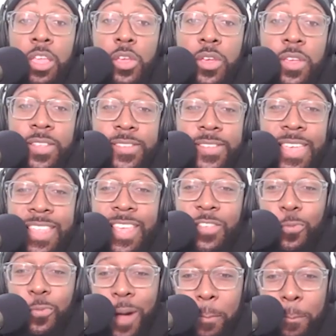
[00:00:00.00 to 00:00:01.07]
You can see
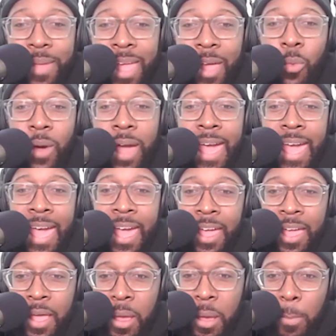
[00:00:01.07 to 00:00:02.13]
there's one bit
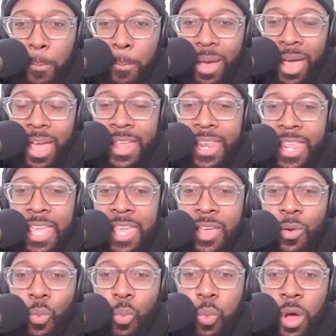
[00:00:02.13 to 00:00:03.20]
where
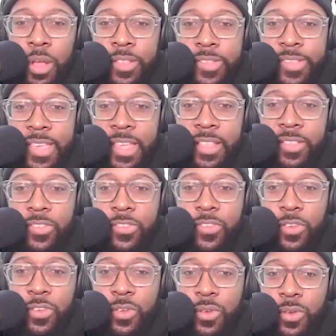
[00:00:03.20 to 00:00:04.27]
Bernie wanted
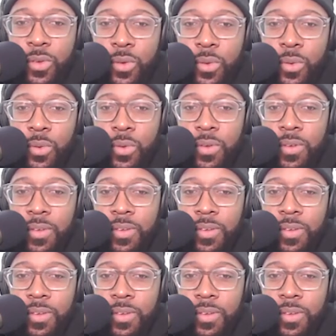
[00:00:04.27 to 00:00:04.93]
to